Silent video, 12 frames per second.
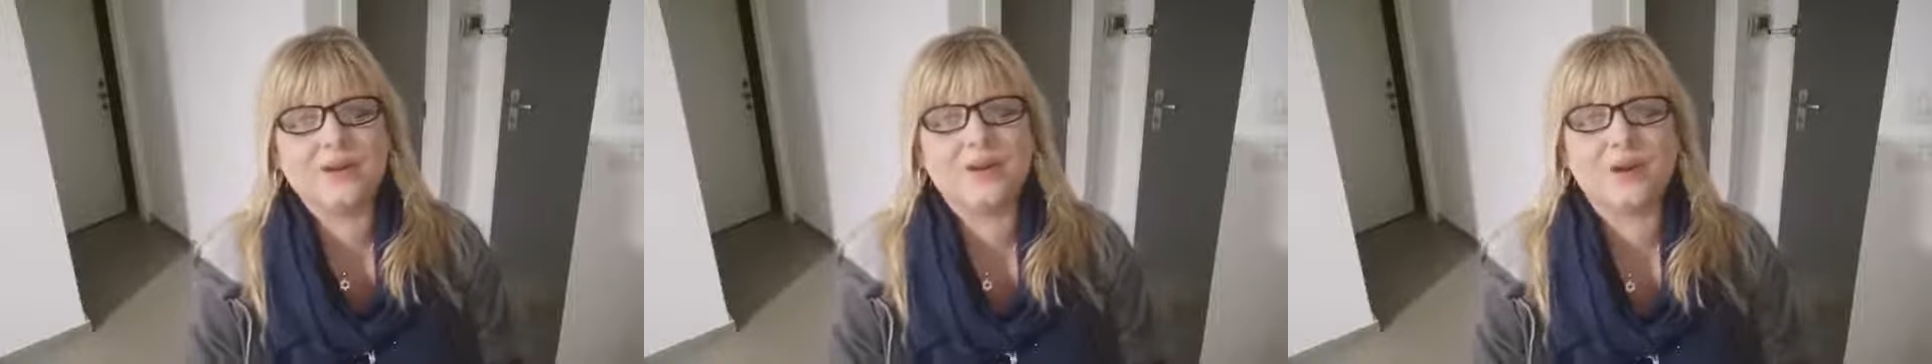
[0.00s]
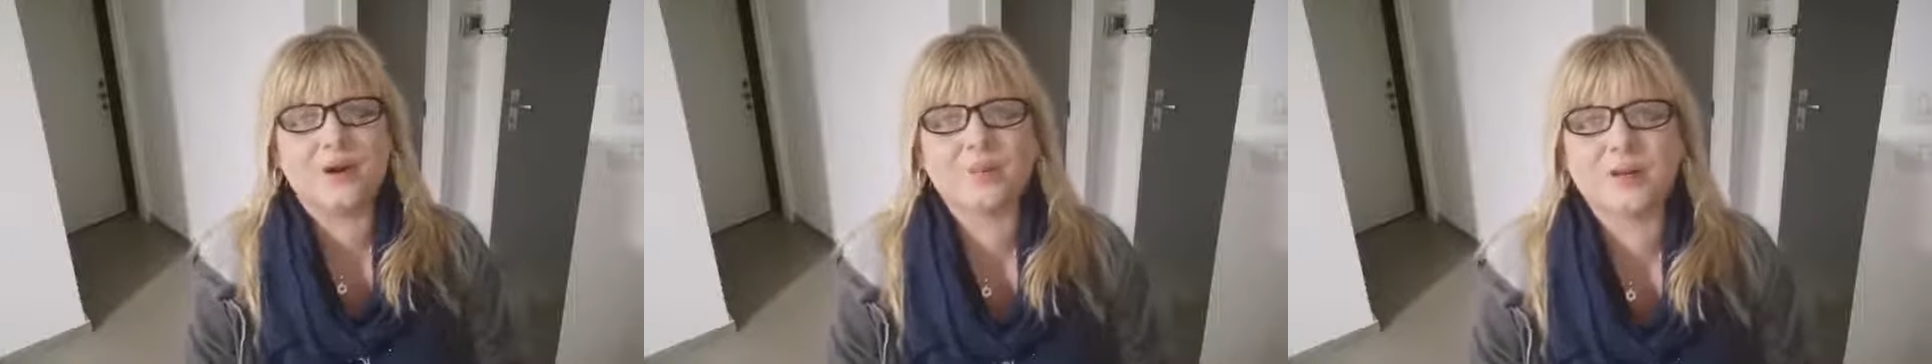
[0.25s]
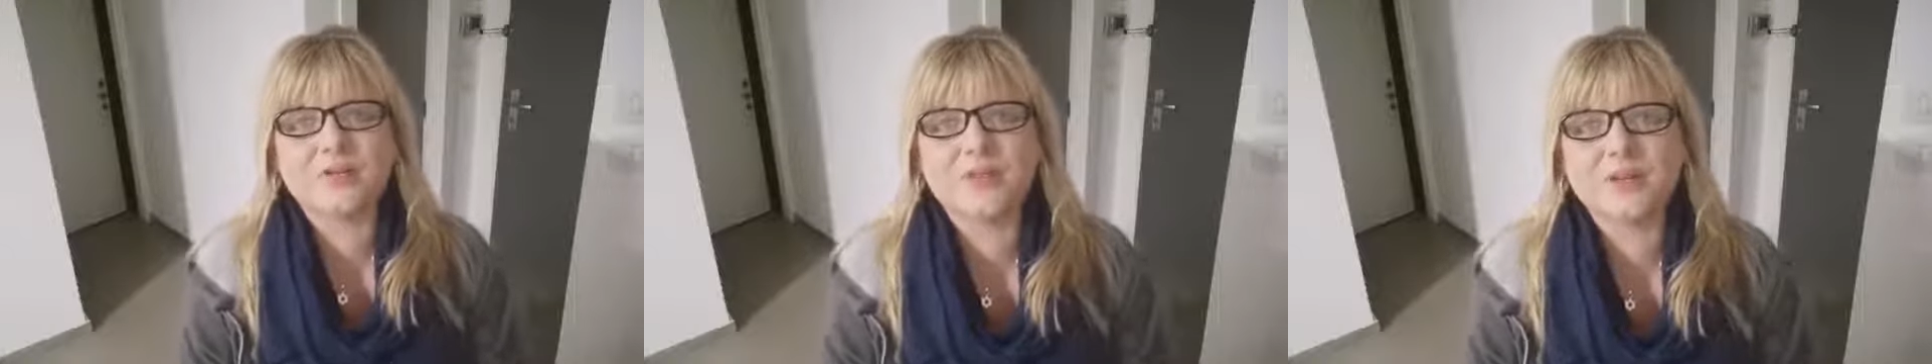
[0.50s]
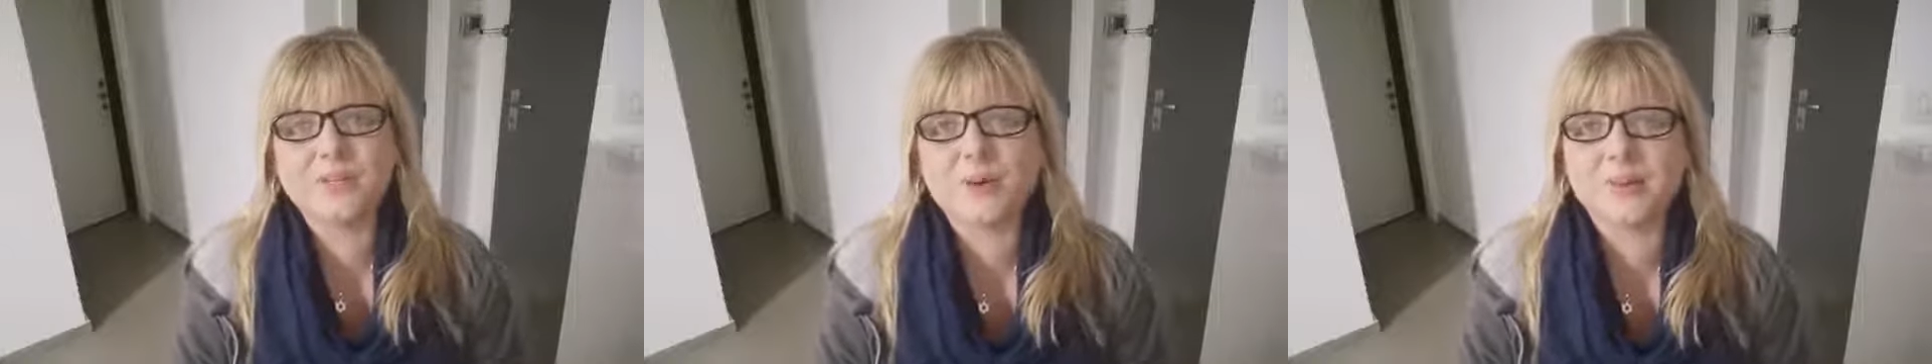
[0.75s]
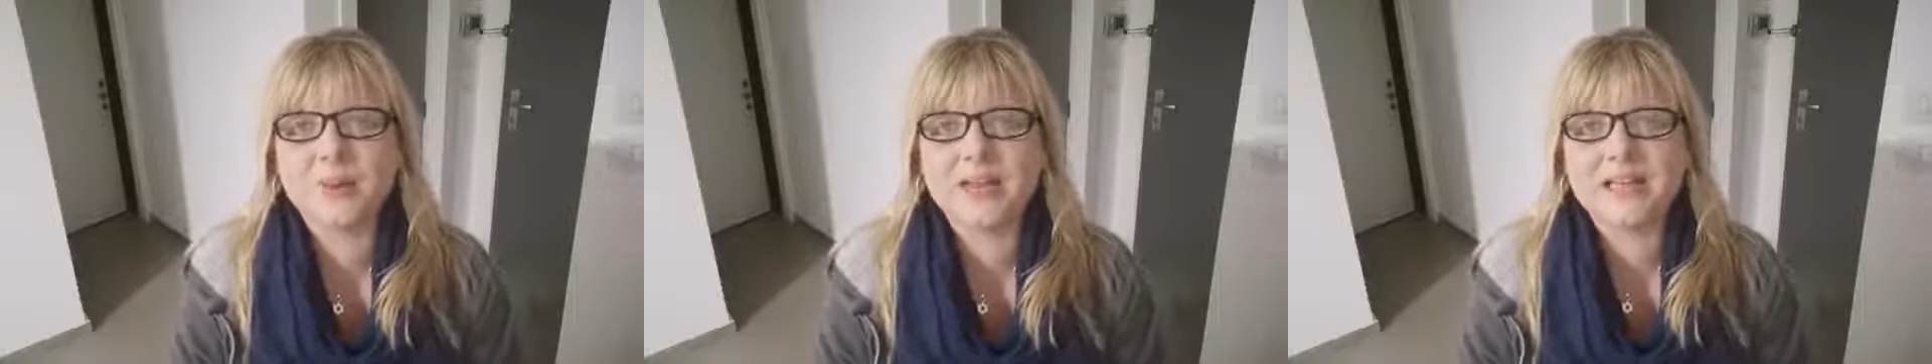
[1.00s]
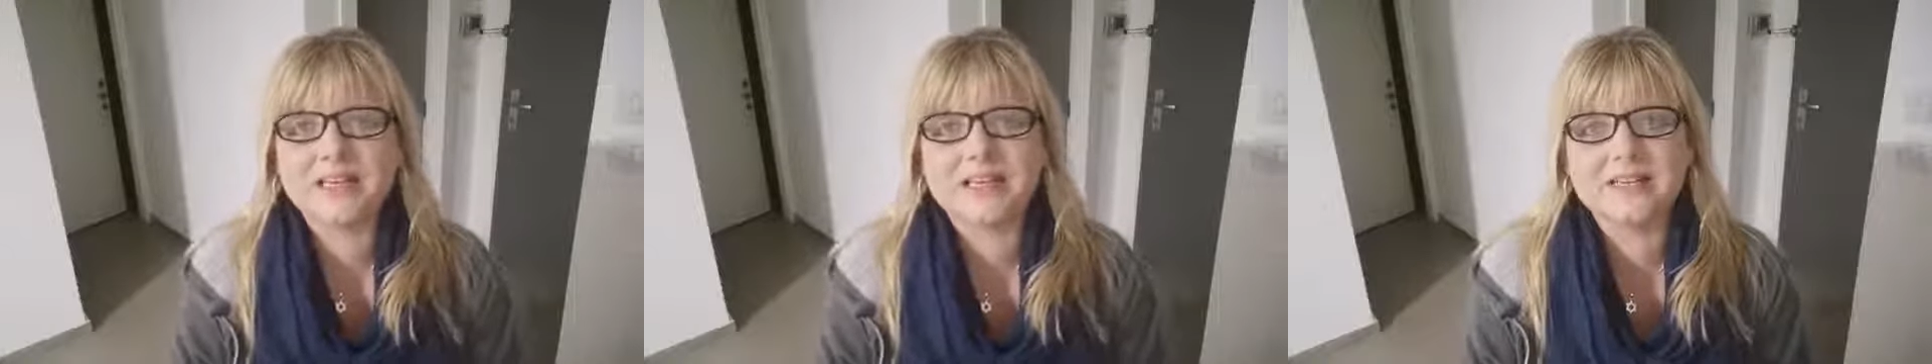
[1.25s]
on my Facebook
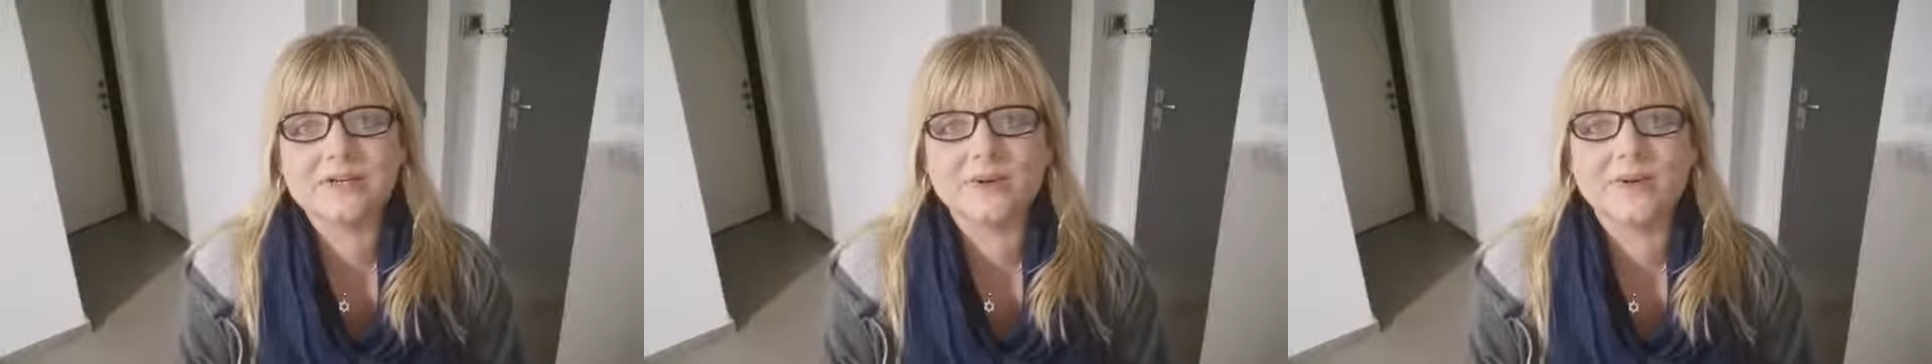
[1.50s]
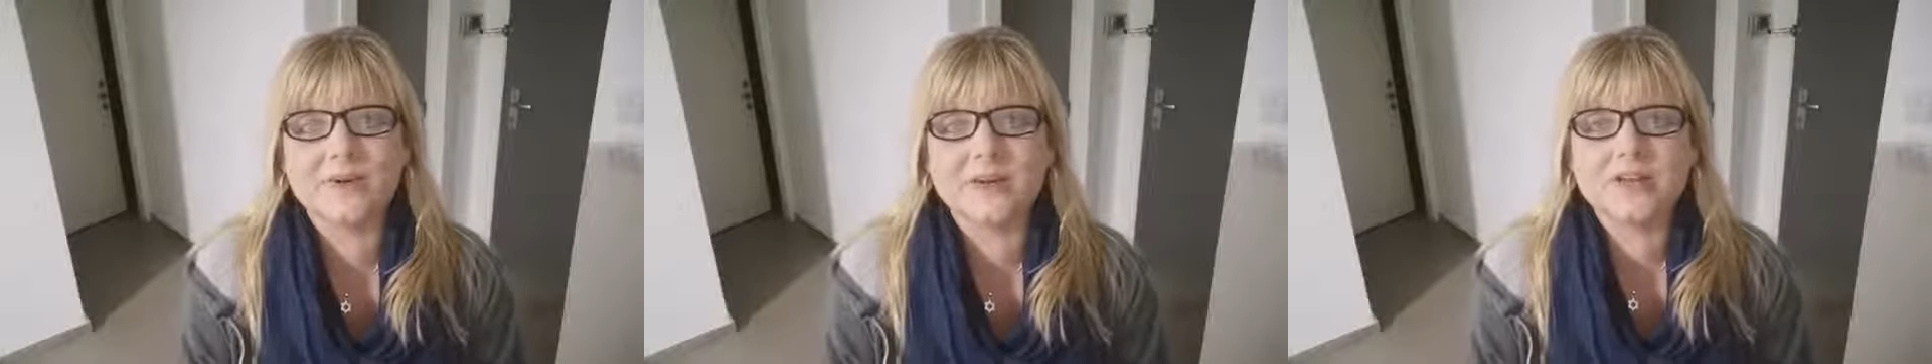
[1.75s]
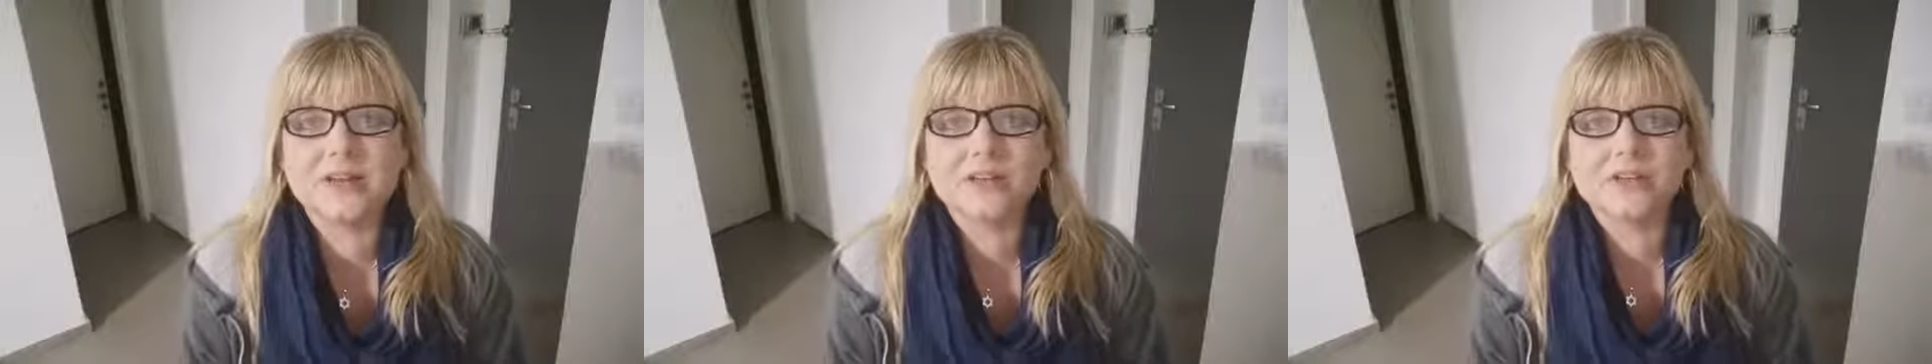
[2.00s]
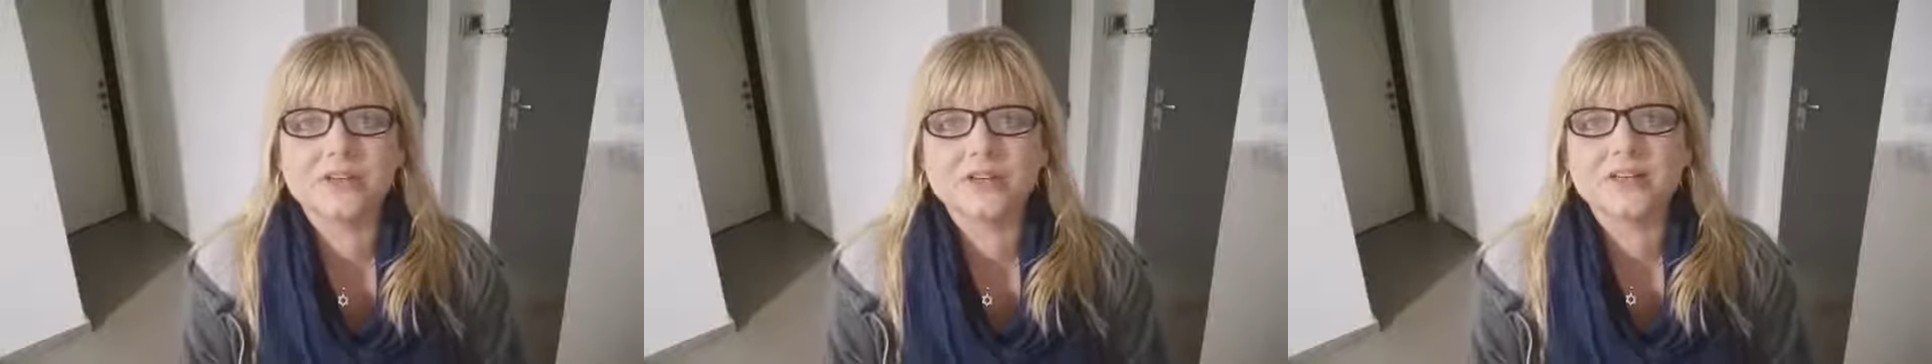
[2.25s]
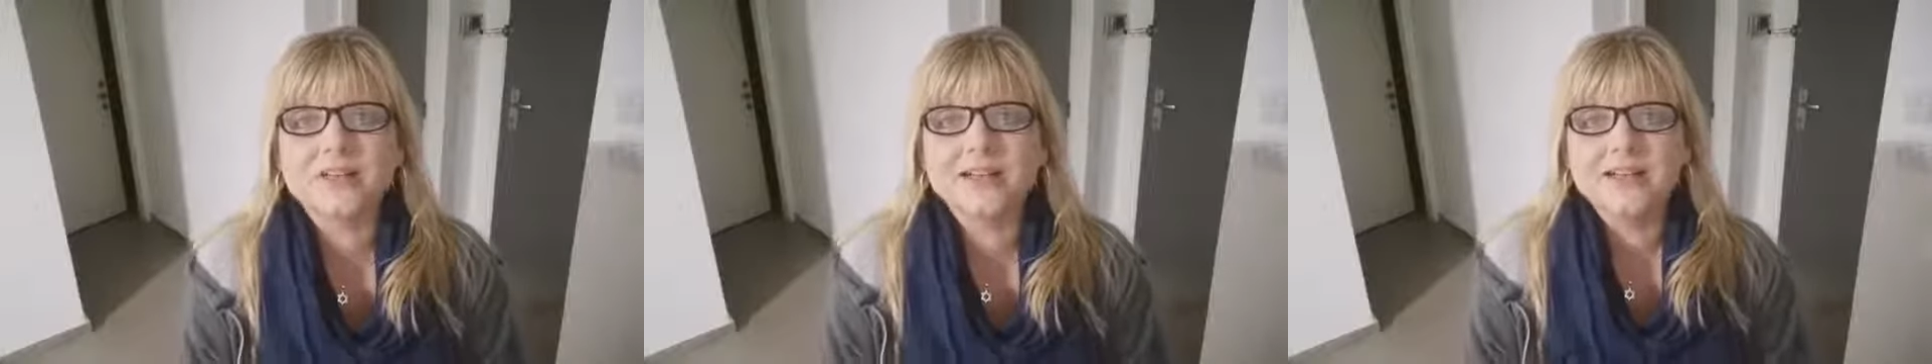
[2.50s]
page, Israel One Nation,